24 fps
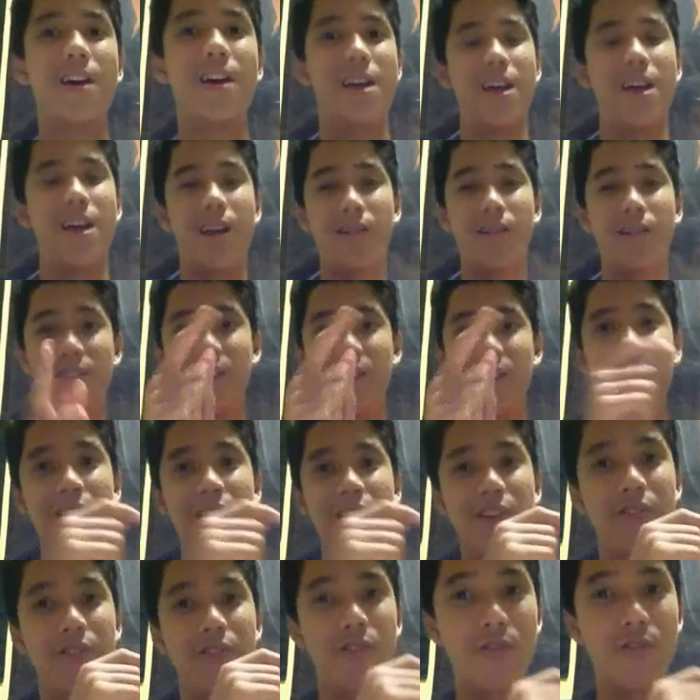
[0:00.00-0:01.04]
And I'll see
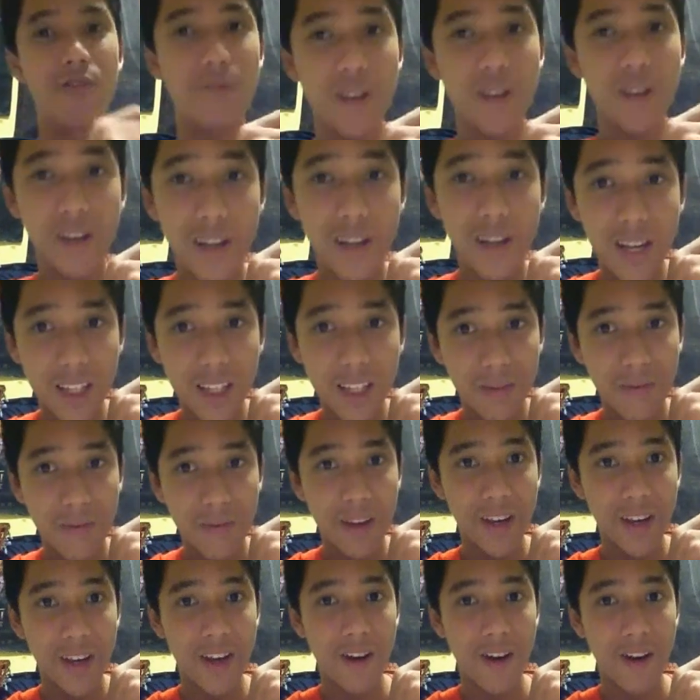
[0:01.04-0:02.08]
you in the next
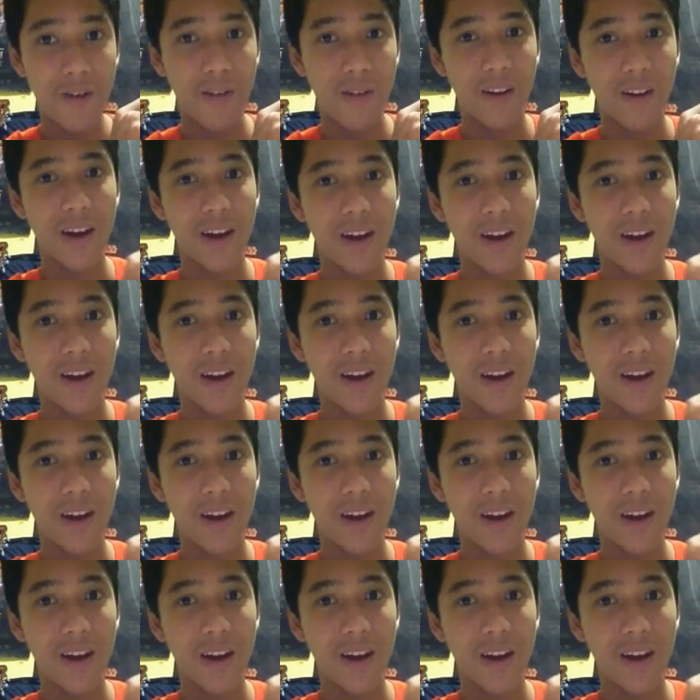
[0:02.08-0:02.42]
video.